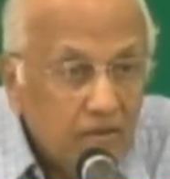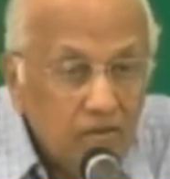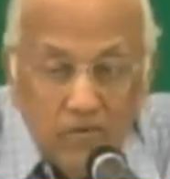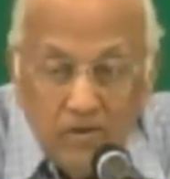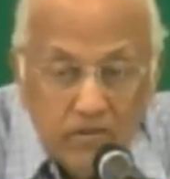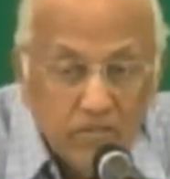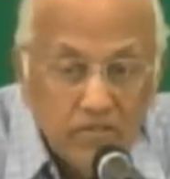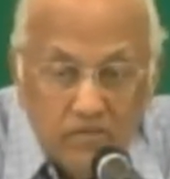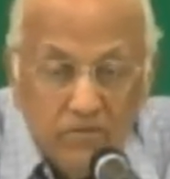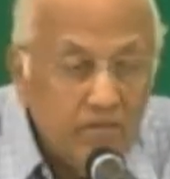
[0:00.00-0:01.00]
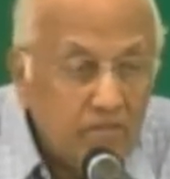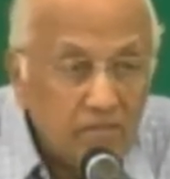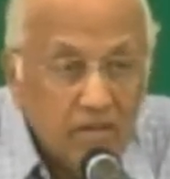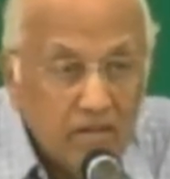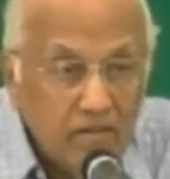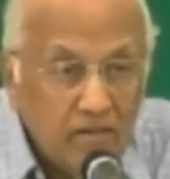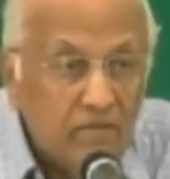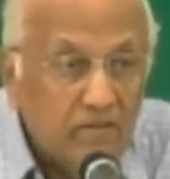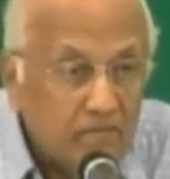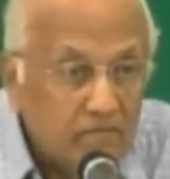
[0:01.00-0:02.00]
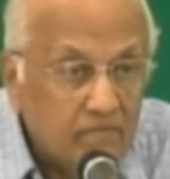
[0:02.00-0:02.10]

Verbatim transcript: You are interested in doing this, that, and the other.